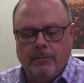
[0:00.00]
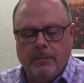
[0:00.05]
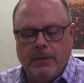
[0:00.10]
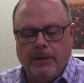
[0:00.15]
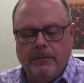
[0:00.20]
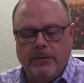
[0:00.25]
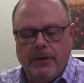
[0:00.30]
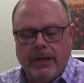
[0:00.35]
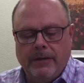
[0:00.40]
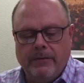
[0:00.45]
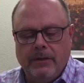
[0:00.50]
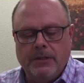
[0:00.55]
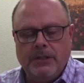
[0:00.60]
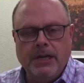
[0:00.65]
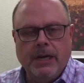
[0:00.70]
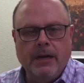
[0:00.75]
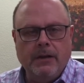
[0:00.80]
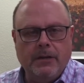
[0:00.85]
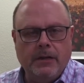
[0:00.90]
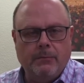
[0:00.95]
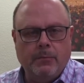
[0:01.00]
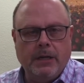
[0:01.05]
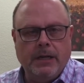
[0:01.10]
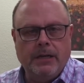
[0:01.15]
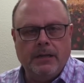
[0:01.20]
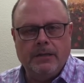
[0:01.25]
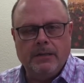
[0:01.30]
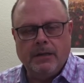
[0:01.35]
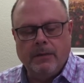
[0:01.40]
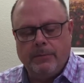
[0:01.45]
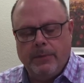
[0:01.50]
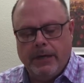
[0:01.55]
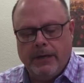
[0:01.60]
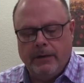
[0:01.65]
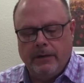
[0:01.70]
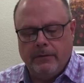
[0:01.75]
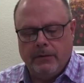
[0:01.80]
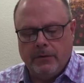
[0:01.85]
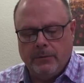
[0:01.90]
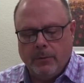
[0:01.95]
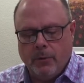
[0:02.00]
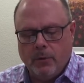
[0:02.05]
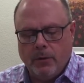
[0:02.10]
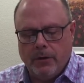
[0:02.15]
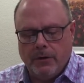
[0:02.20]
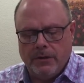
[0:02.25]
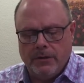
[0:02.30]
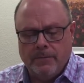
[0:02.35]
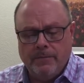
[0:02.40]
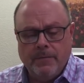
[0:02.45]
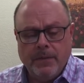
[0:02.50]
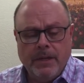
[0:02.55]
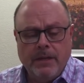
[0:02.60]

if you have a child that plays competitive sports.